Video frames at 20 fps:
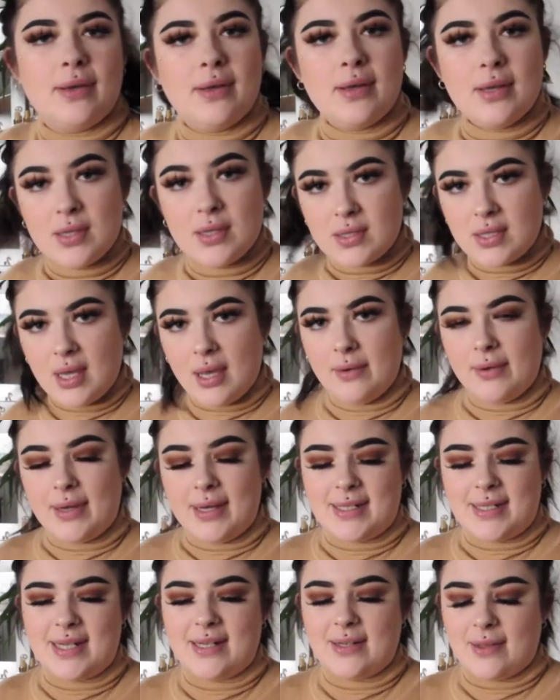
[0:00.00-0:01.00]
So
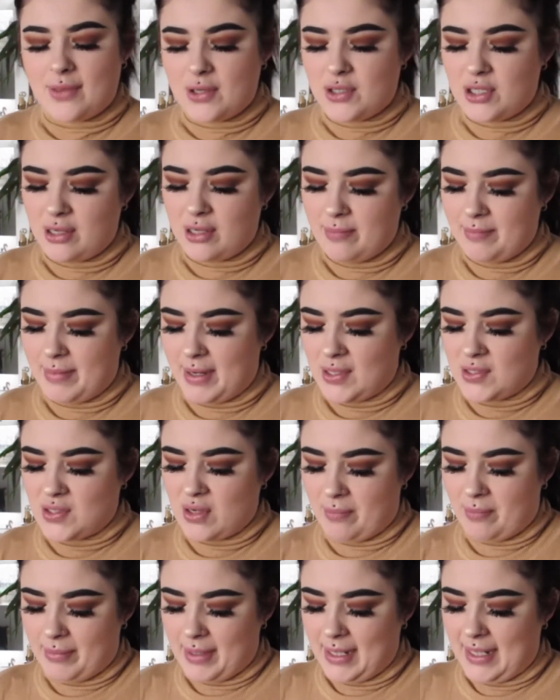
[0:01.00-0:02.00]
I did another 2
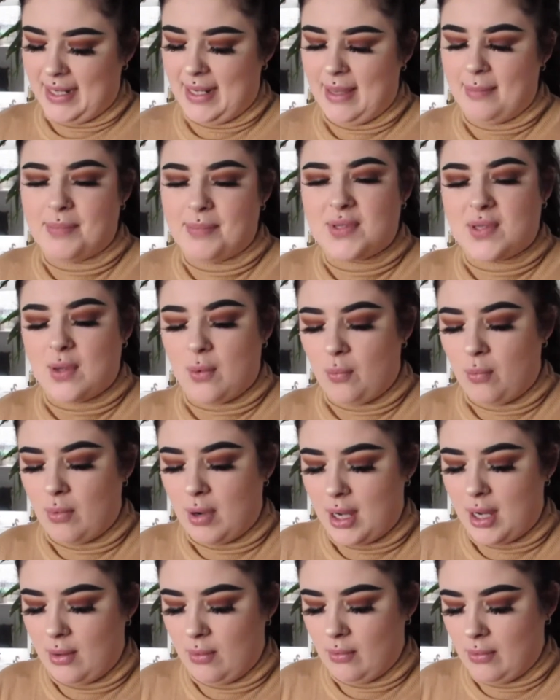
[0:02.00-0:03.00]
minutes on my lips
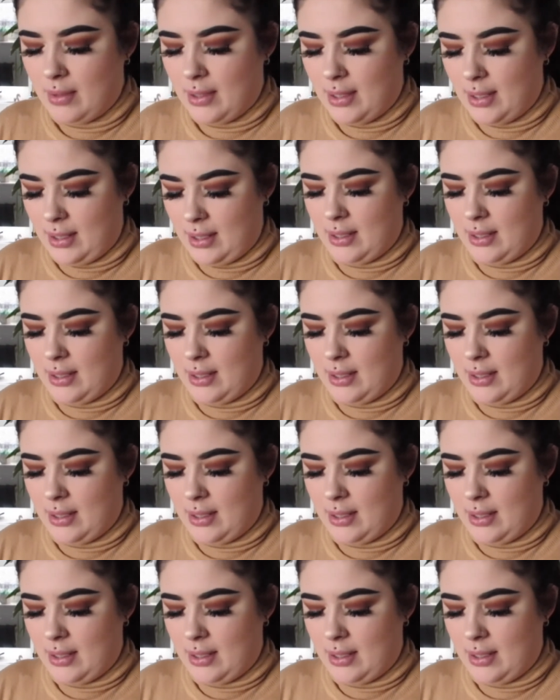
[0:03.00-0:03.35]
while